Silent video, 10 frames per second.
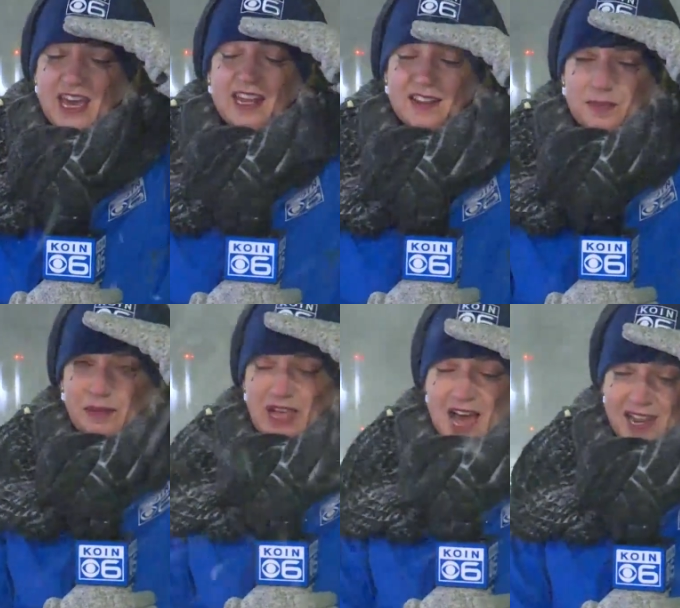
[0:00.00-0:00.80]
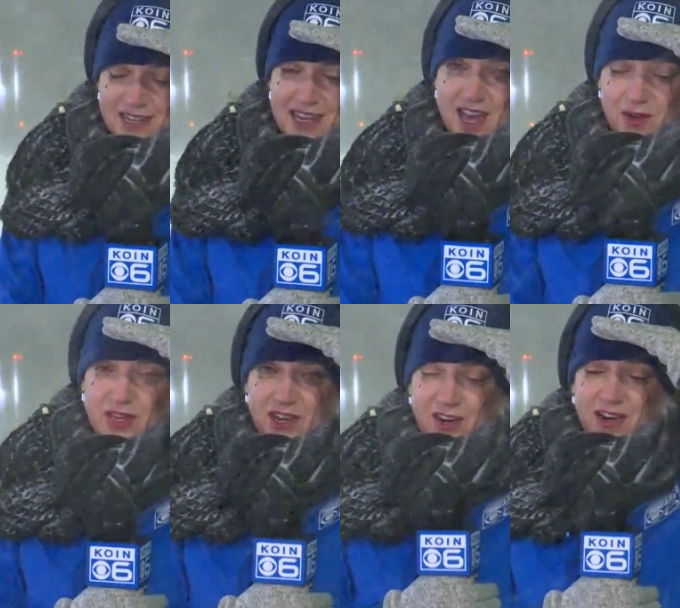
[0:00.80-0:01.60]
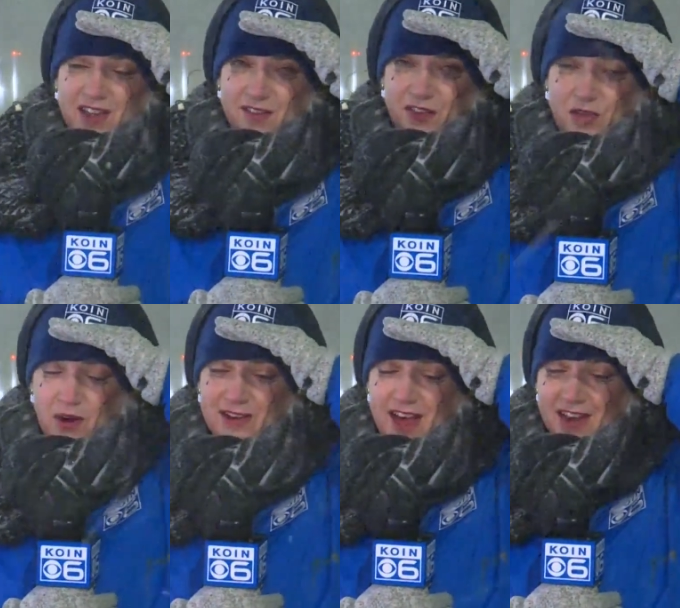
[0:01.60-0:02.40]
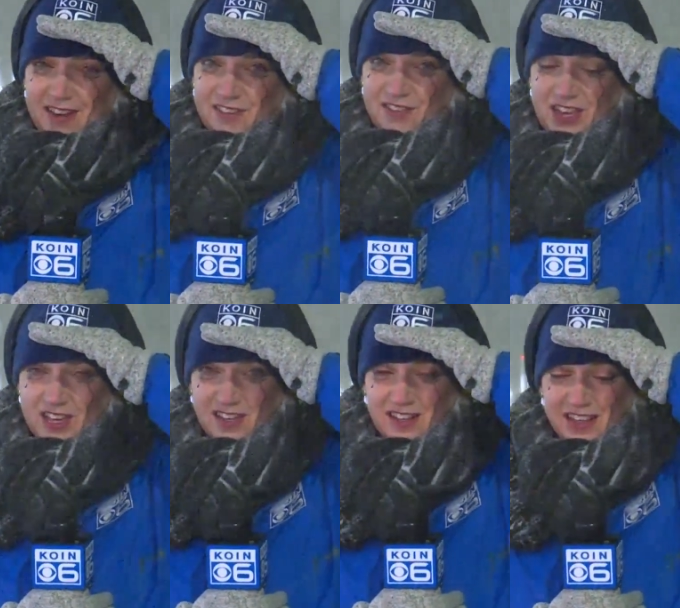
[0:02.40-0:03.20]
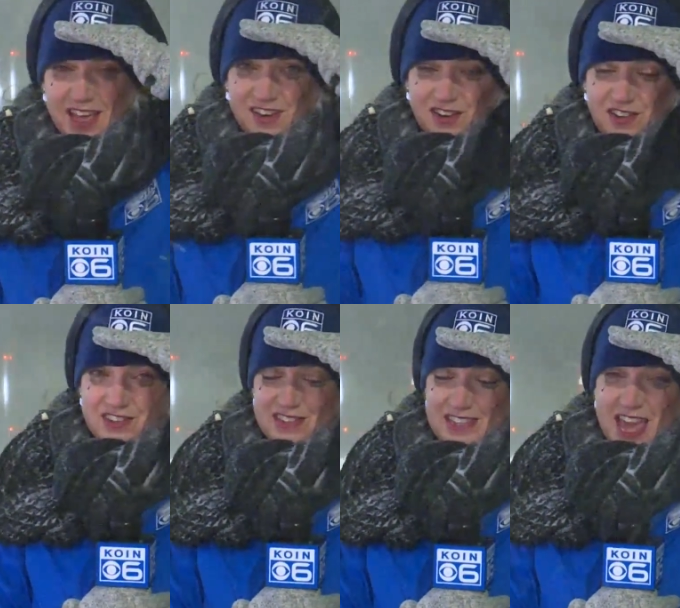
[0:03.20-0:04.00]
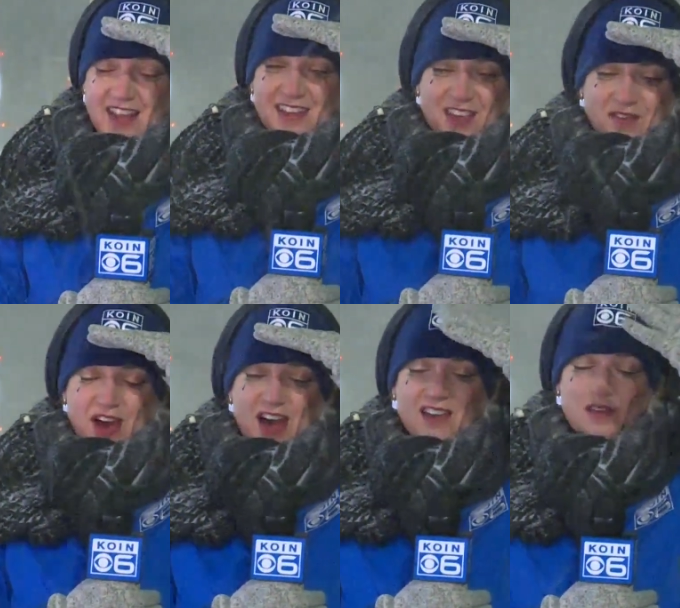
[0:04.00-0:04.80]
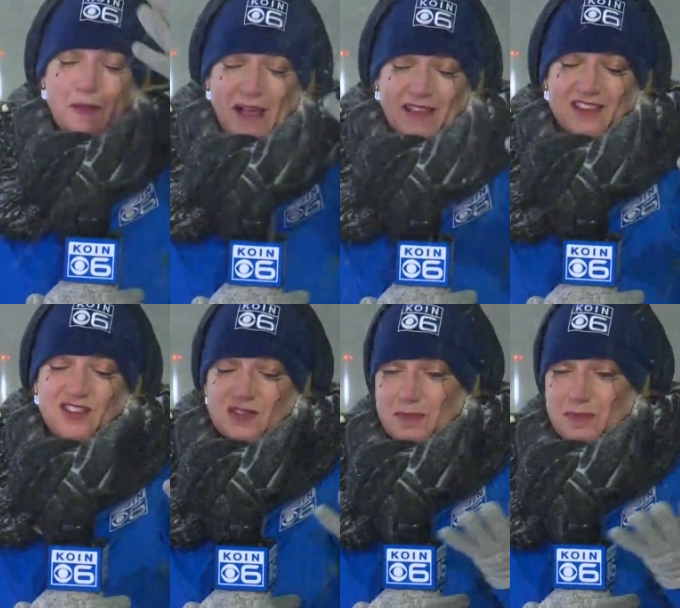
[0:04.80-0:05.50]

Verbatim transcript: it is blinding out here if you are not in a vehicle and you're just standing. You have ice pellets just